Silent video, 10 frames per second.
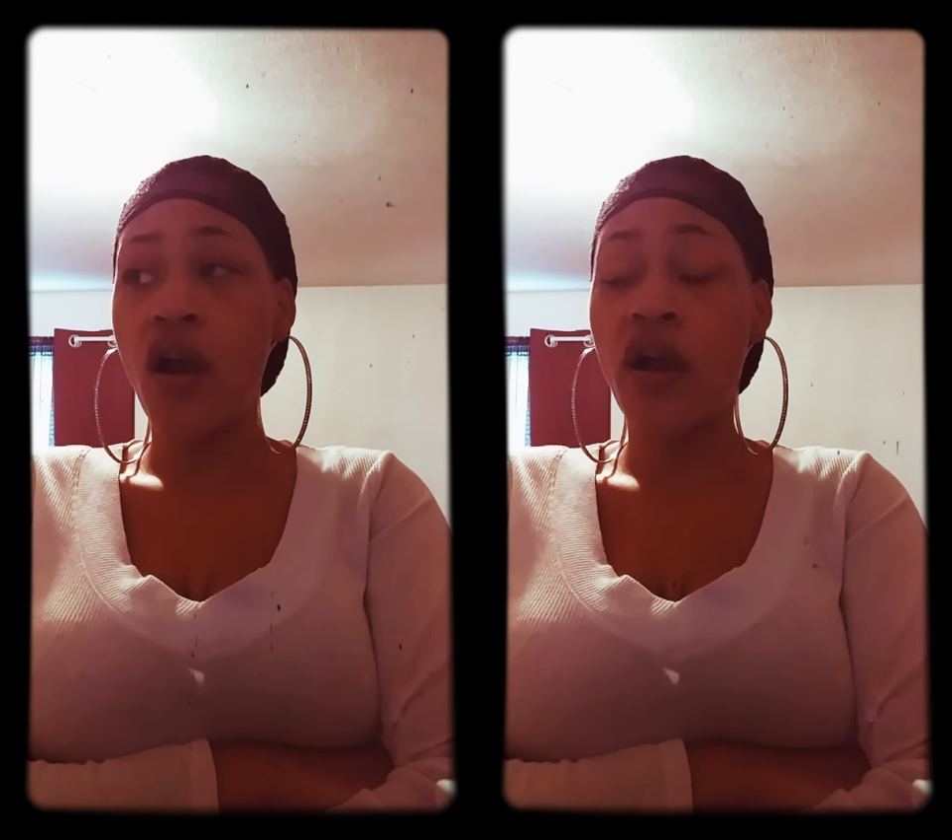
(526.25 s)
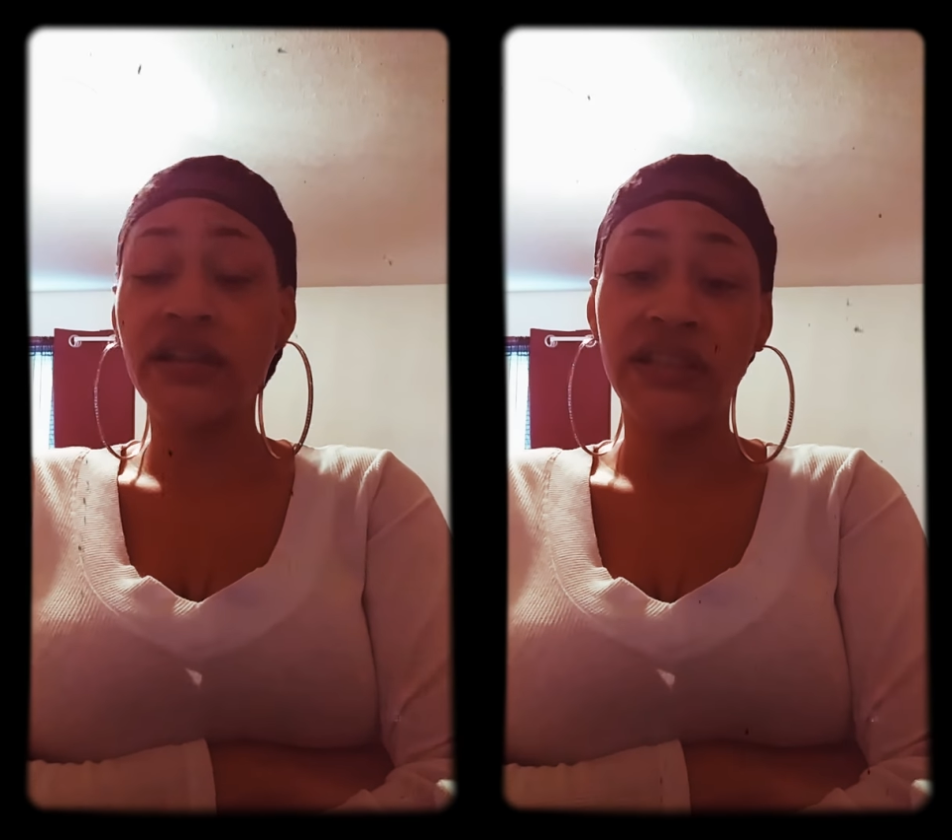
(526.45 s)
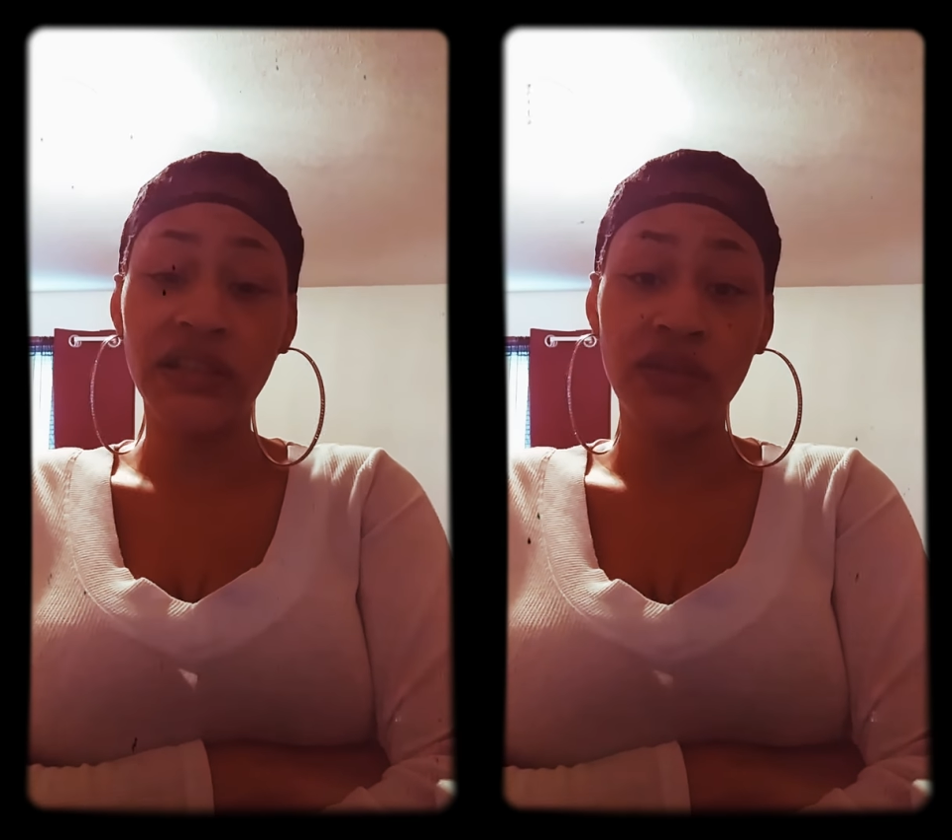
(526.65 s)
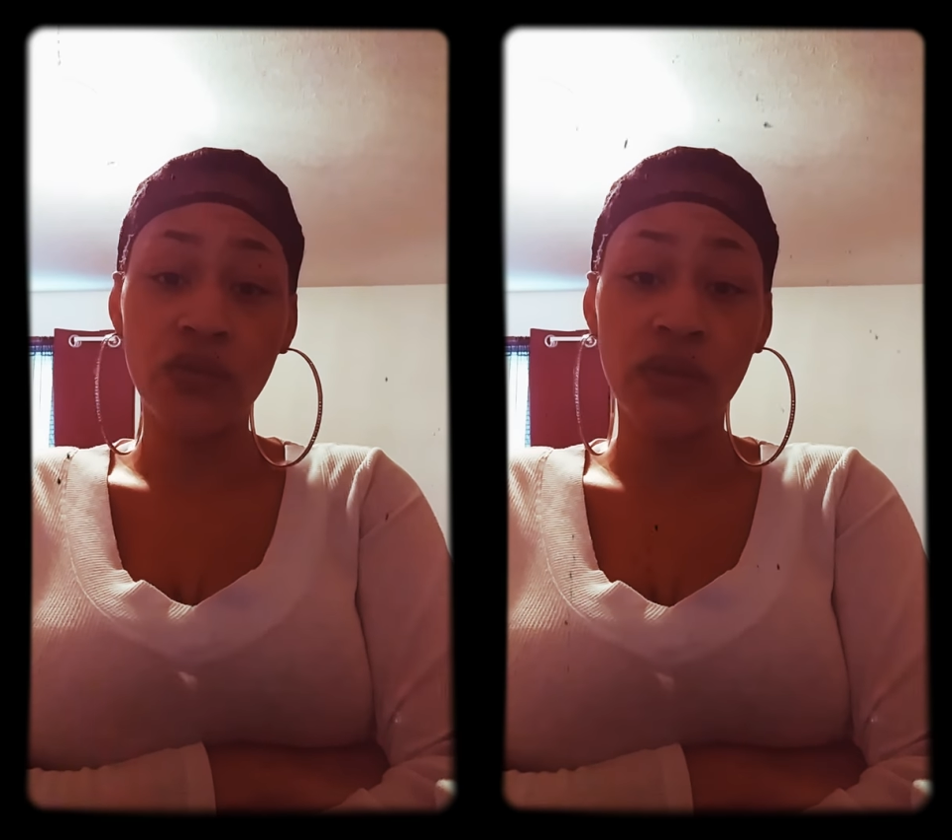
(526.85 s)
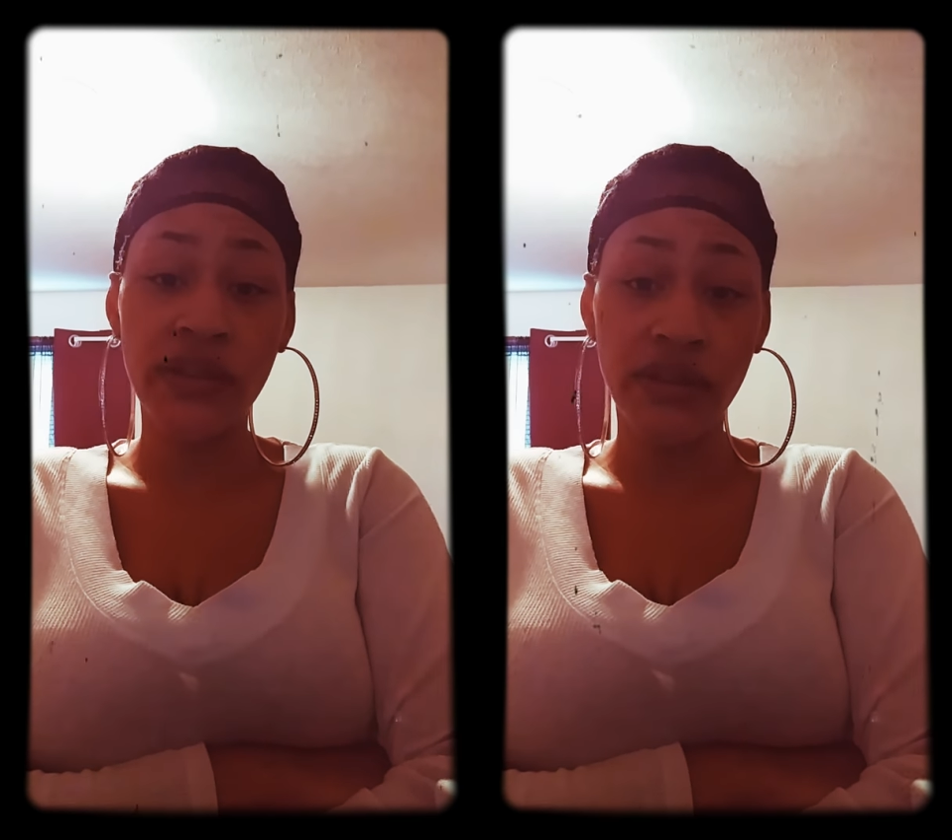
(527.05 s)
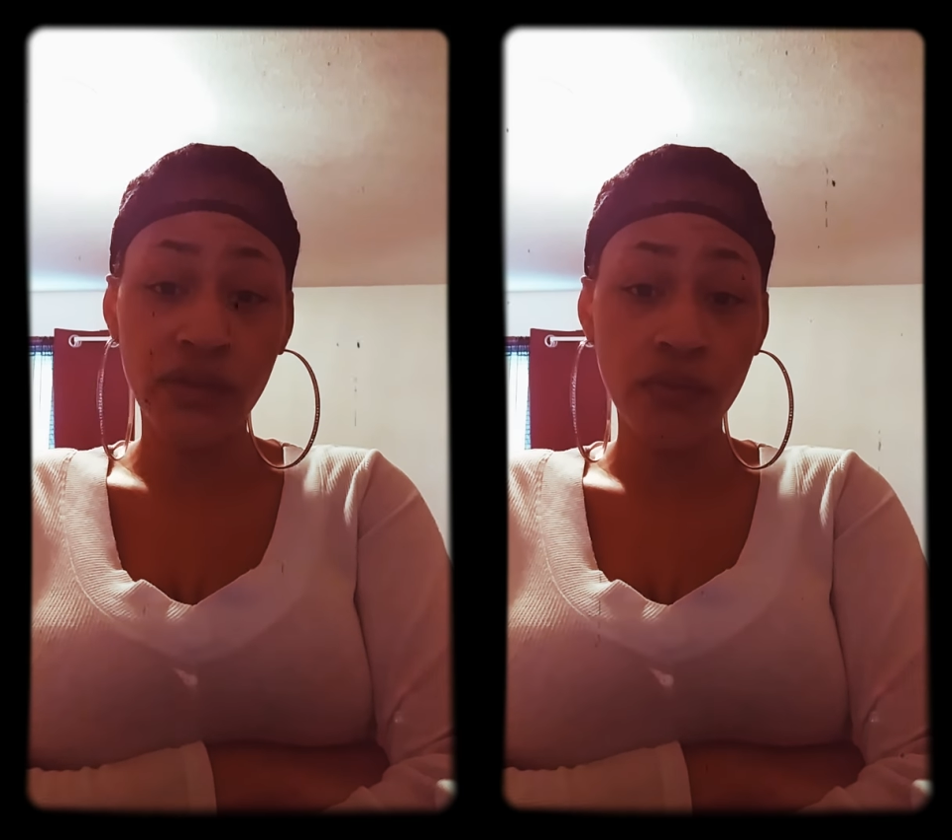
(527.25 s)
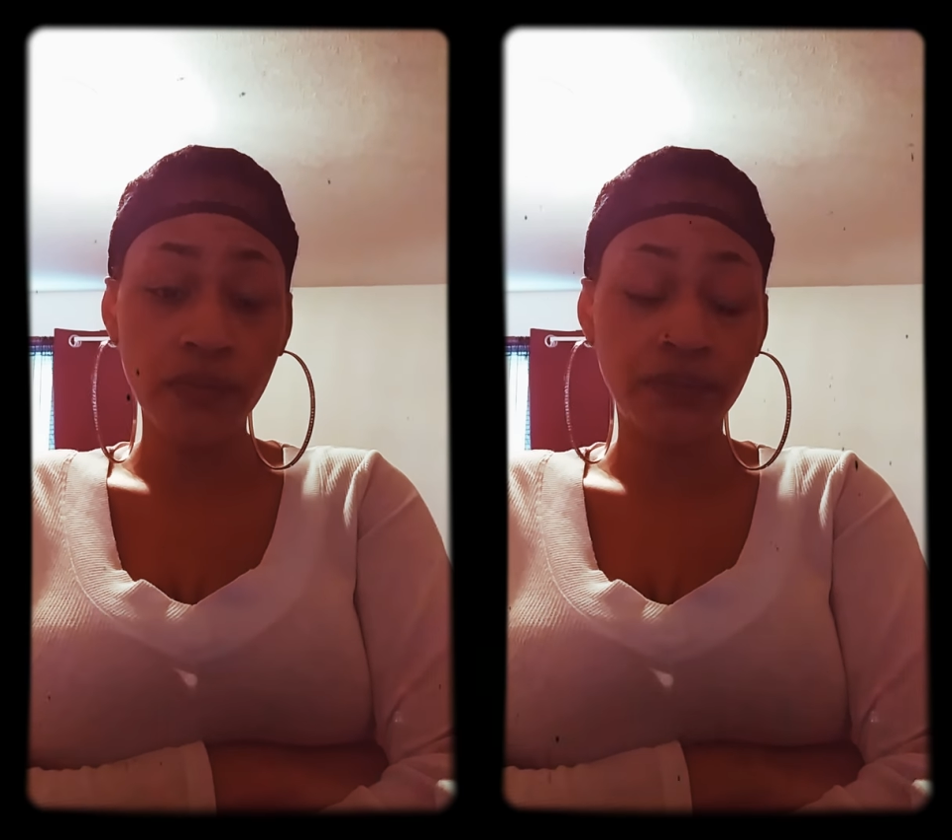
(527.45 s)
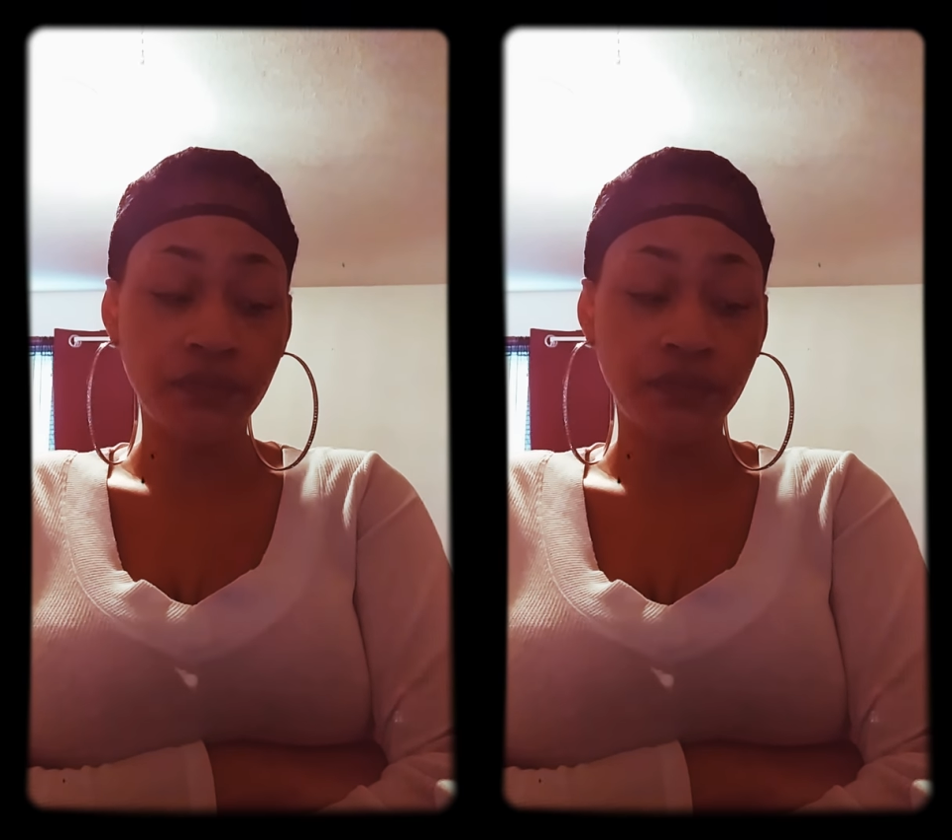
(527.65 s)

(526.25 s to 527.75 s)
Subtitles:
are dealing with you